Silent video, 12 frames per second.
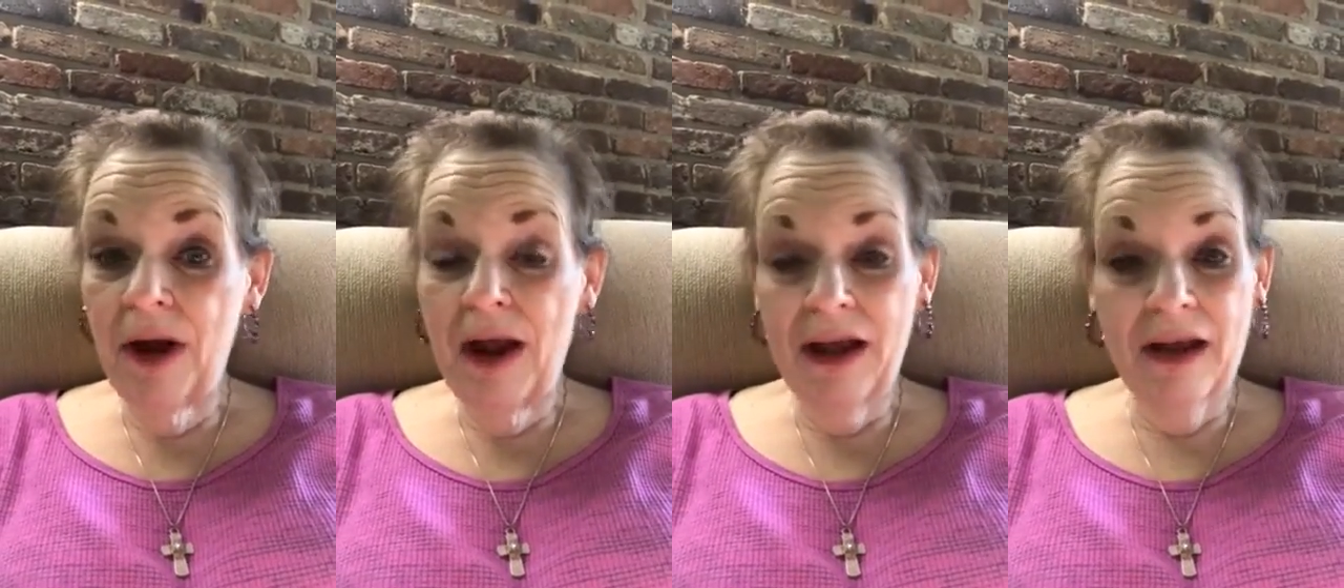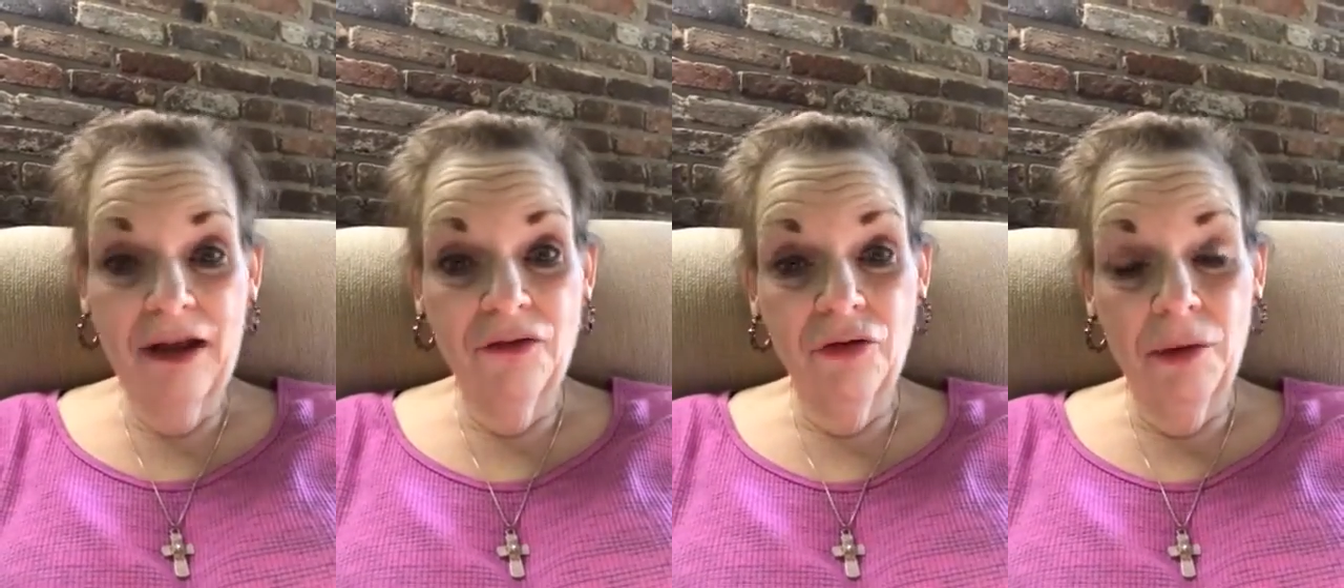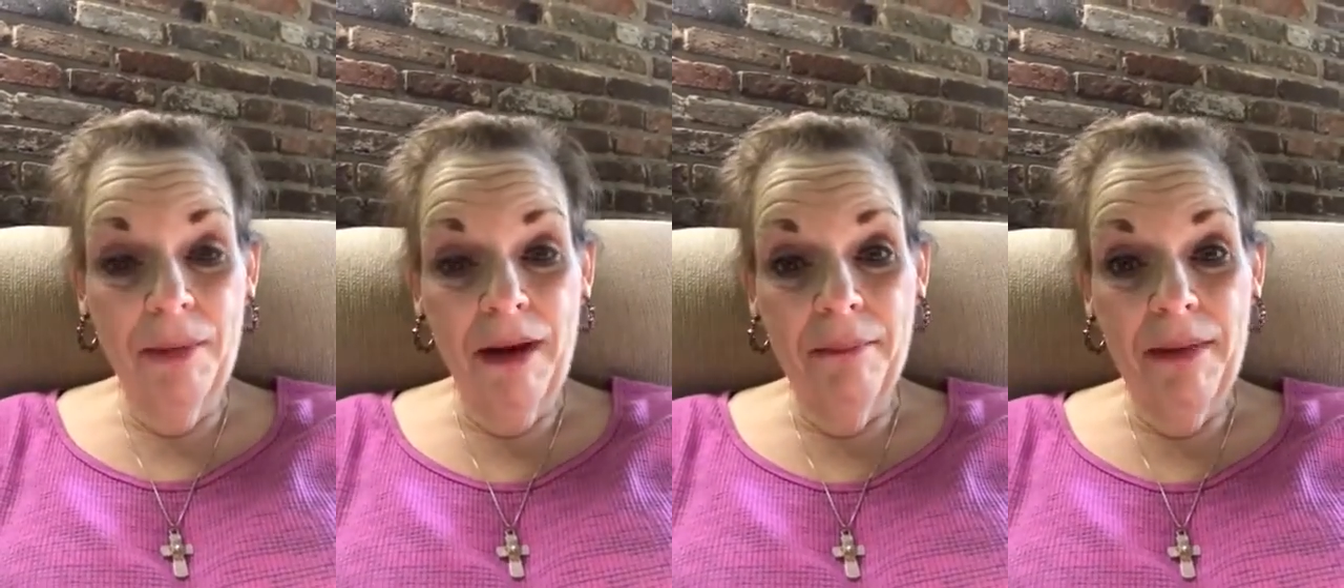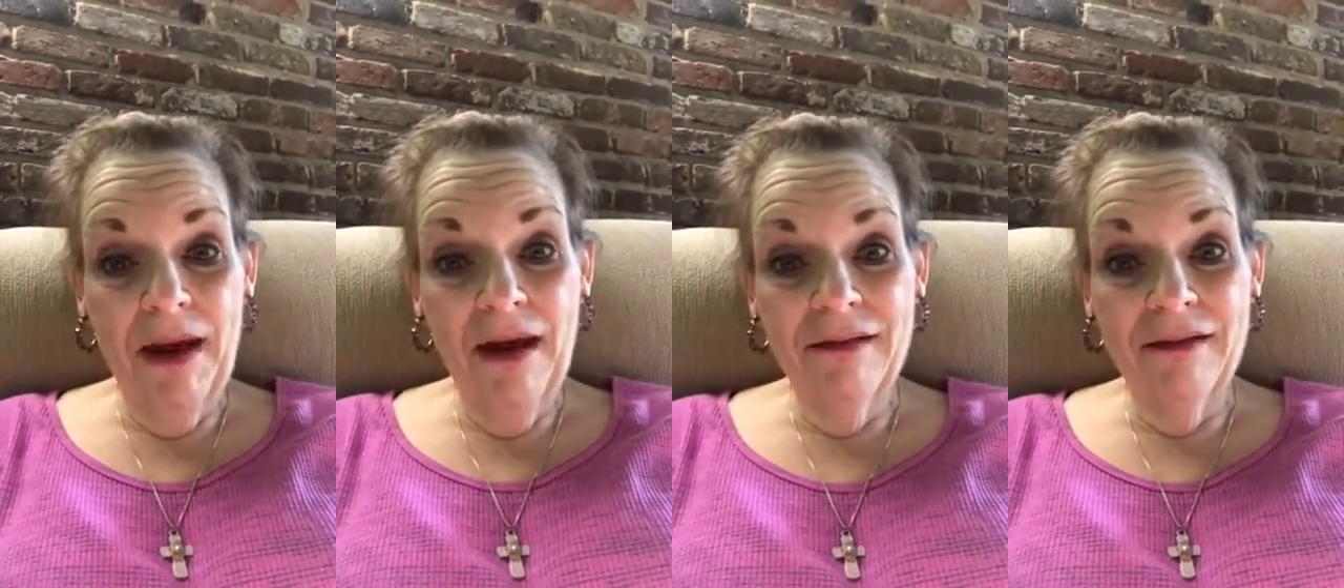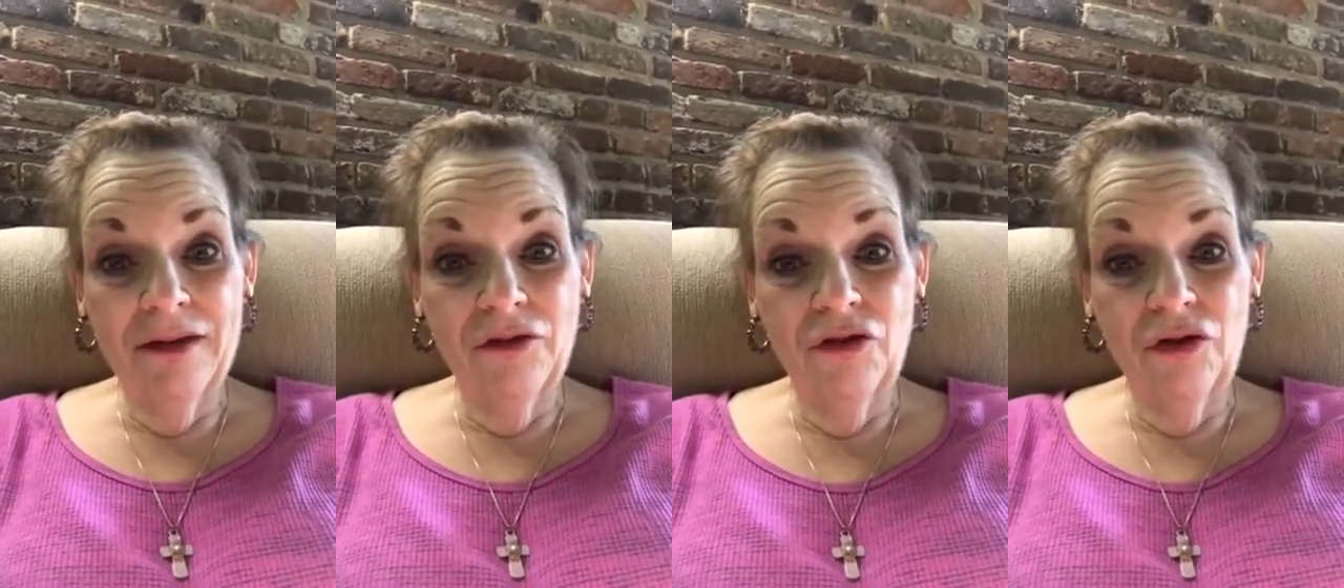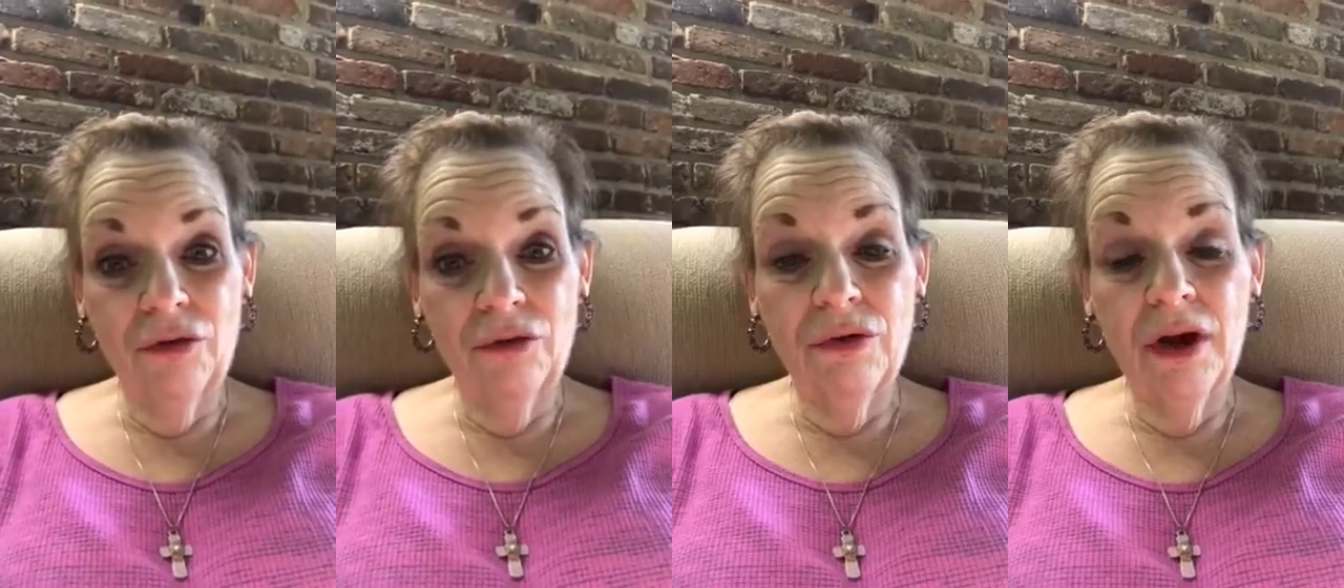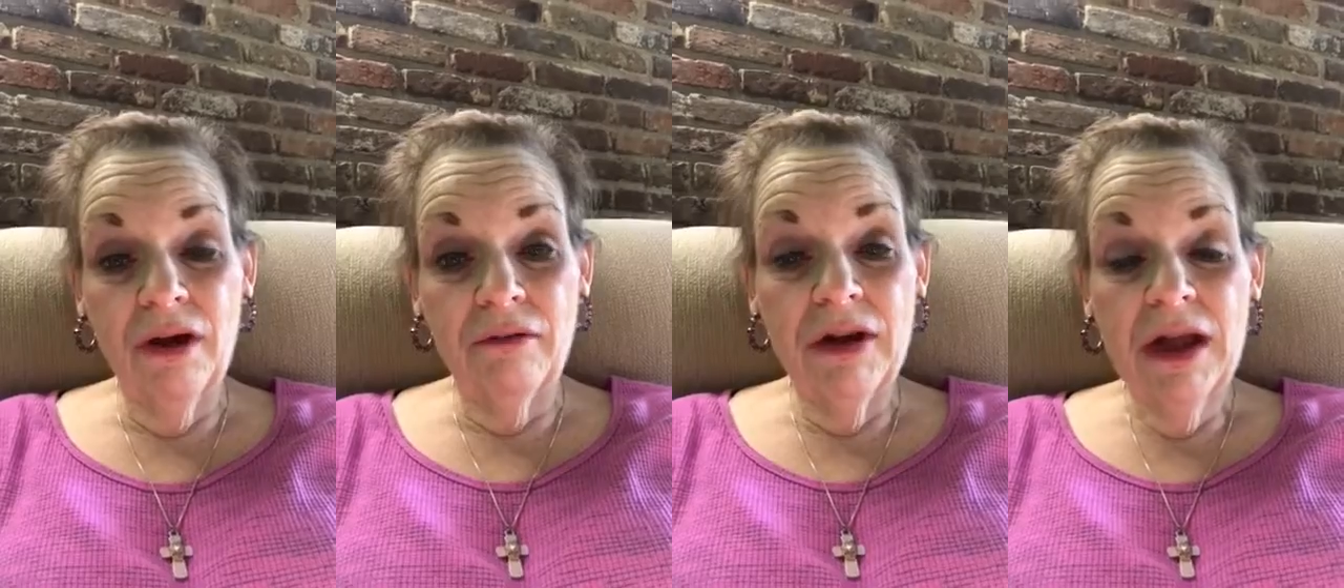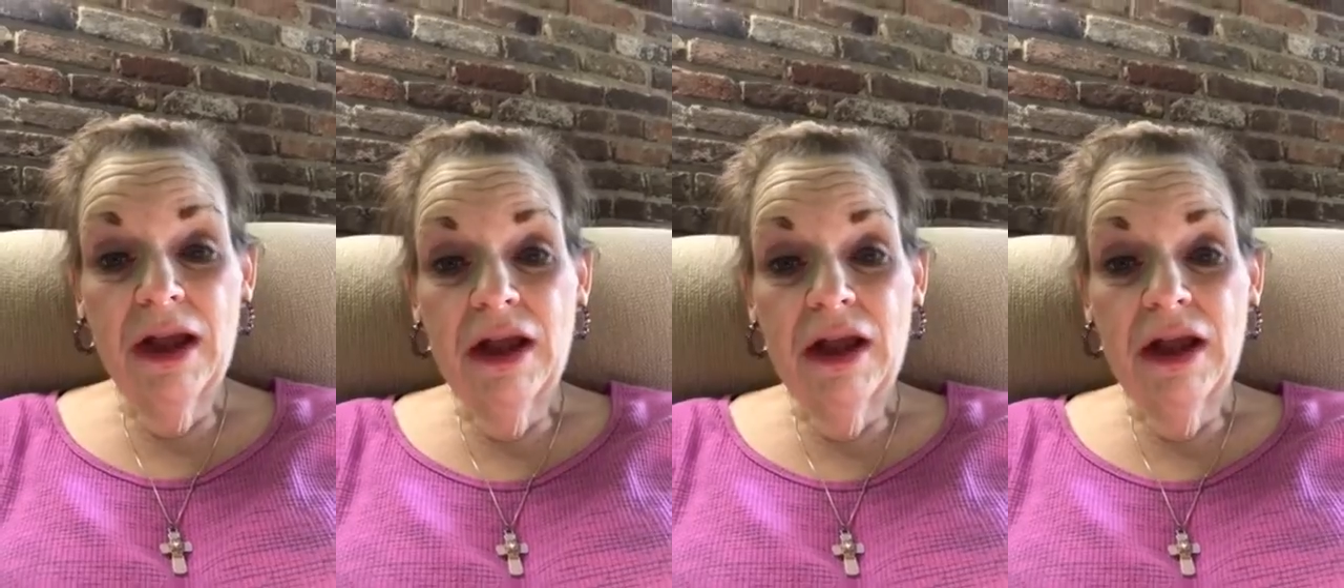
I had gastric bypass in June of